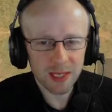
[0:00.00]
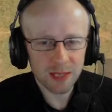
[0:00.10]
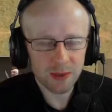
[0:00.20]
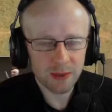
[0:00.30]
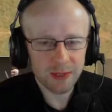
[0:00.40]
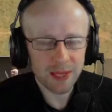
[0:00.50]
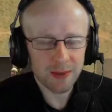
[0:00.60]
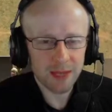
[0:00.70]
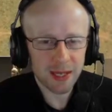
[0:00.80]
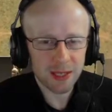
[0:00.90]
annoyed
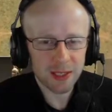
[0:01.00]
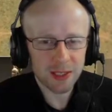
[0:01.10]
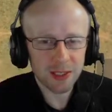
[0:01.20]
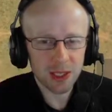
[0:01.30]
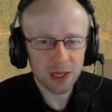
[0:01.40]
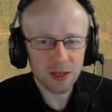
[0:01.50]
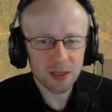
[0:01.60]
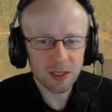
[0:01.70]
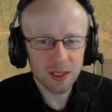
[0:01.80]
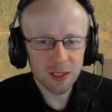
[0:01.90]
there with that charge.